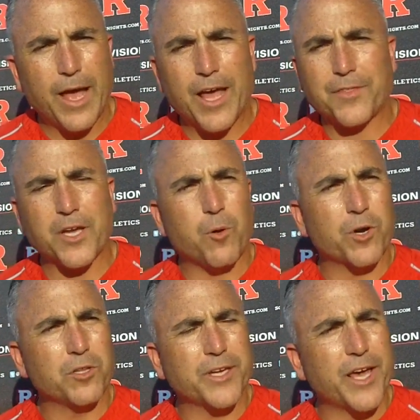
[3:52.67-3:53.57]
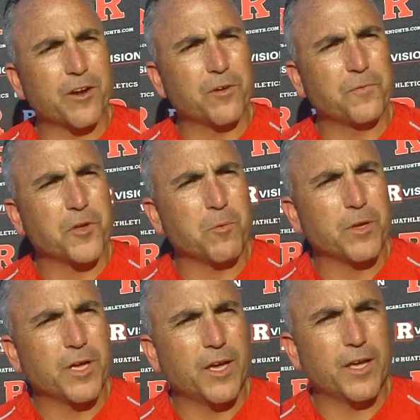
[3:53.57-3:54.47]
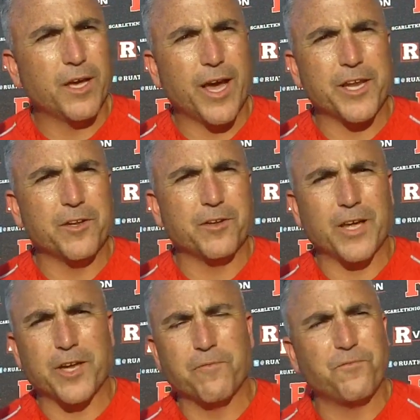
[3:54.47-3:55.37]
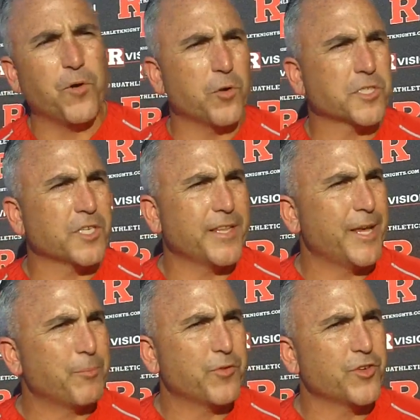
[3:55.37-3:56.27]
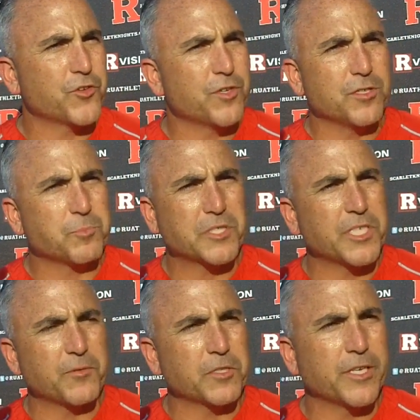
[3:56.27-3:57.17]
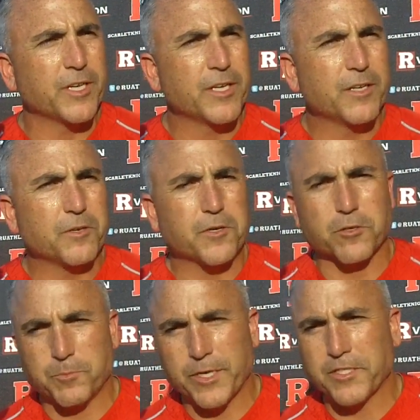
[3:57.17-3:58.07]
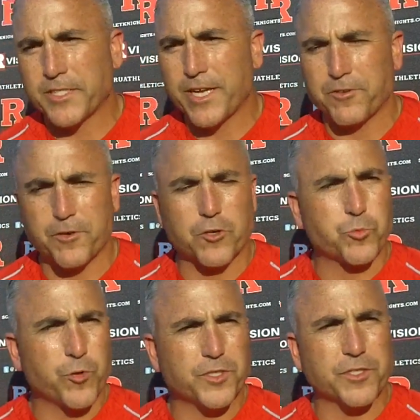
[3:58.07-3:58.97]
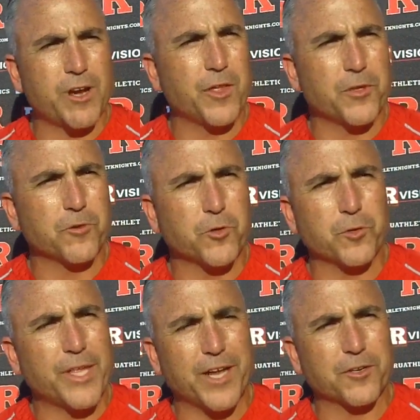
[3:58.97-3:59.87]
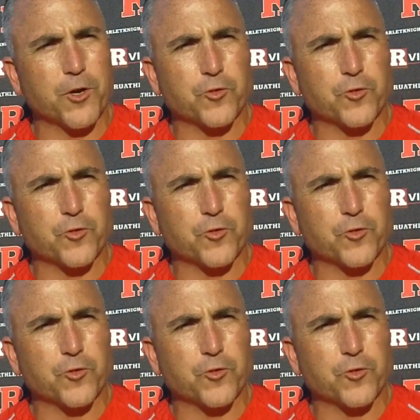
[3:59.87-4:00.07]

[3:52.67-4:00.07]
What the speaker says: I think I want to look at it on film. I didn't focus on that position specifically. Coach Spence is out there, Coach Brent's there out there doing that and